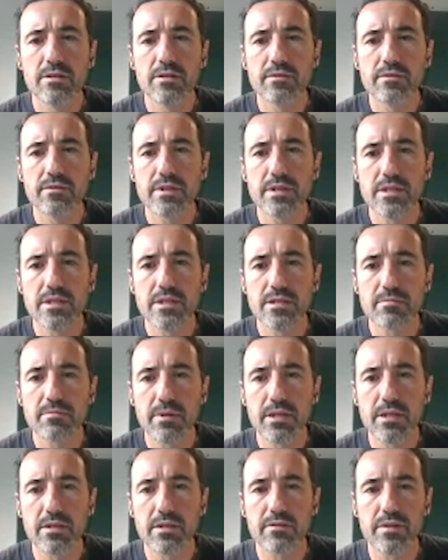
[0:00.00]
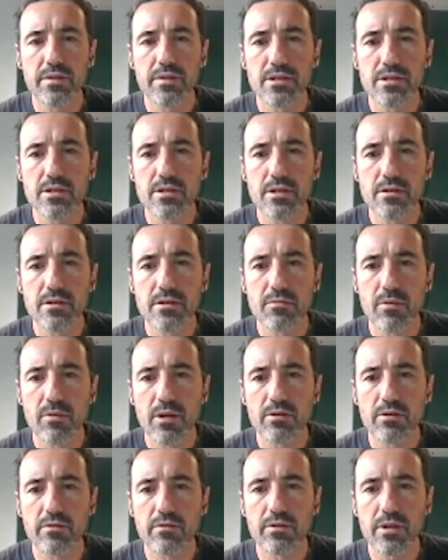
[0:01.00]
This is by definition
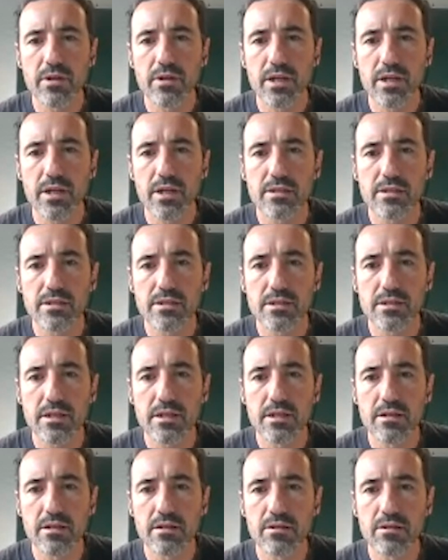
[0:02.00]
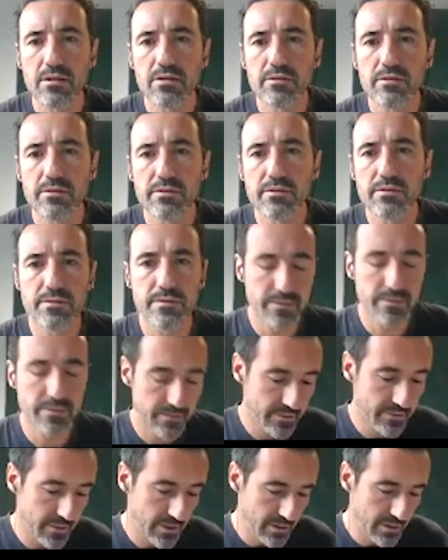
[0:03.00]
1 over cardinal of
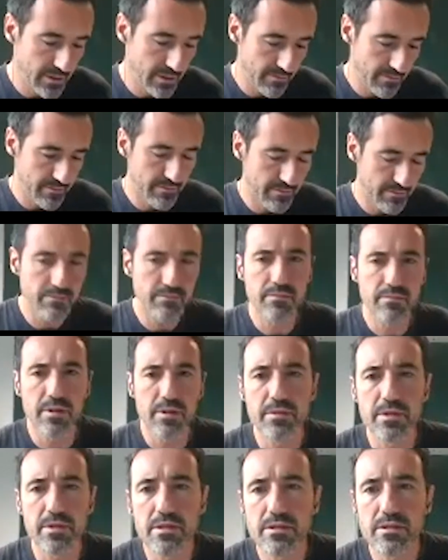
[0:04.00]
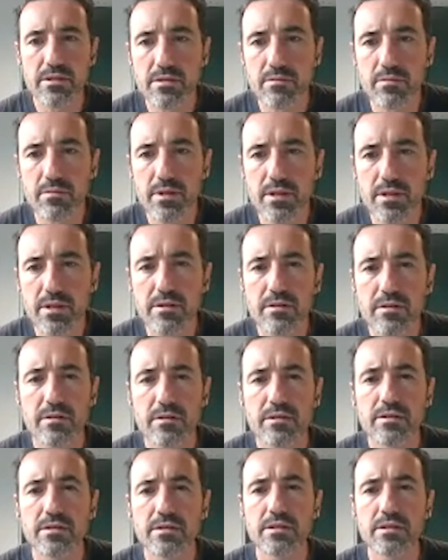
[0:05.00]
V, maybe simply
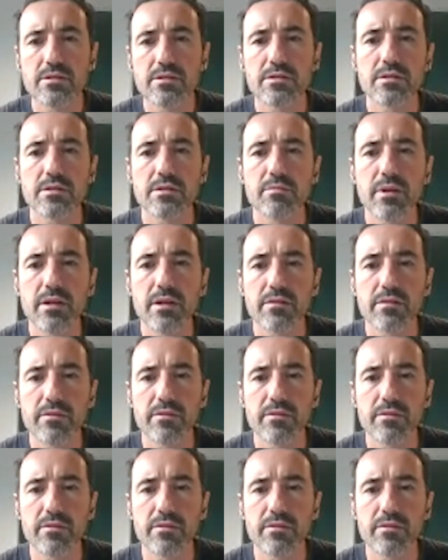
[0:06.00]
denoted by